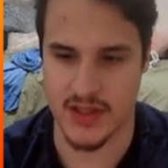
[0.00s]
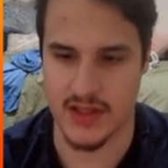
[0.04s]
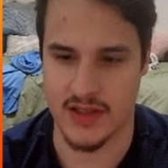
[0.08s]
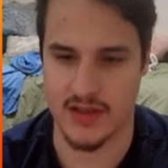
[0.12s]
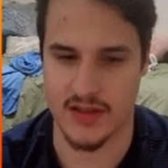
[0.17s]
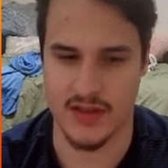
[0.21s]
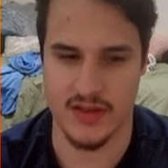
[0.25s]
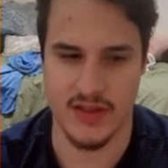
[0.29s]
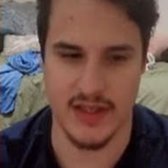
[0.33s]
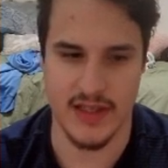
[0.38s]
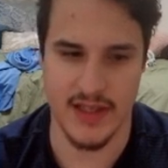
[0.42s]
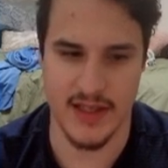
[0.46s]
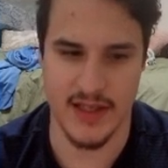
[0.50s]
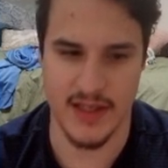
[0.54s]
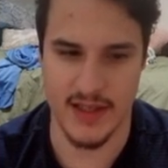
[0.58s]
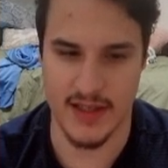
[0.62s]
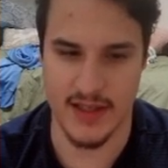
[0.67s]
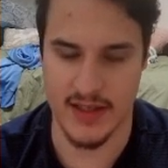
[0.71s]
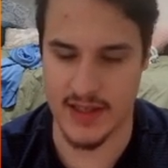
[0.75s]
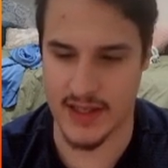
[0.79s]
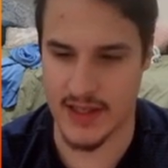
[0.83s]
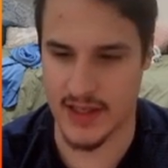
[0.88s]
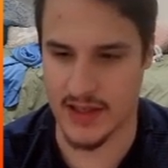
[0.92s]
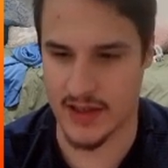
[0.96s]
he'll say
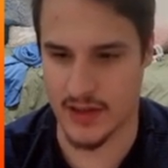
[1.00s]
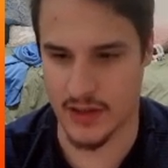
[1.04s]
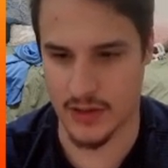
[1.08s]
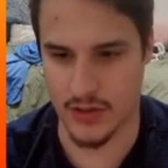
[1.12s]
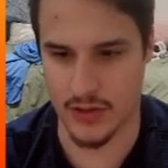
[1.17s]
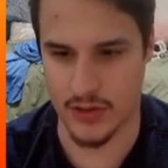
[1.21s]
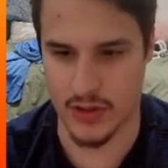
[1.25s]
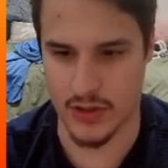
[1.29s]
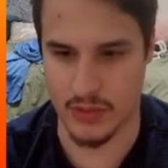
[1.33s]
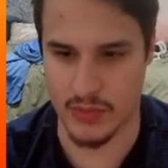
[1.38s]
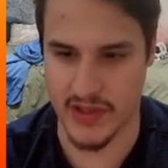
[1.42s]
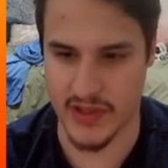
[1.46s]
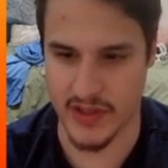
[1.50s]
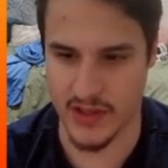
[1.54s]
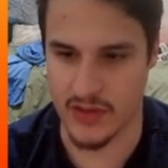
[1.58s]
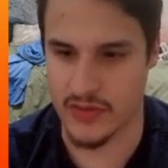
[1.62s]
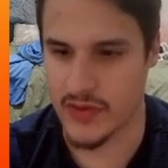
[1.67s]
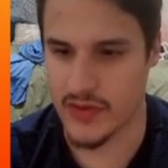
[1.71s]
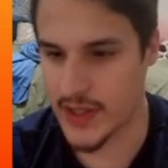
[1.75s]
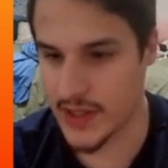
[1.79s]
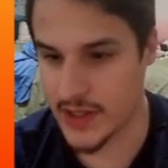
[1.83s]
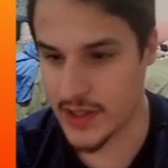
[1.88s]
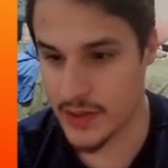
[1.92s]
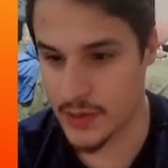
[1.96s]
like, oh, I'm not going to
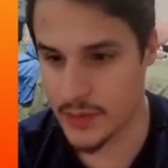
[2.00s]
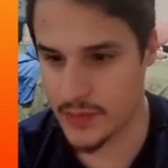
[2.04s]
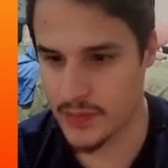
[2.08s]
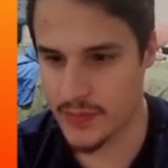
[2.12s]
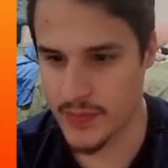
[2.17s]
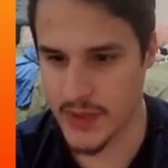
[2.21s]
fight you.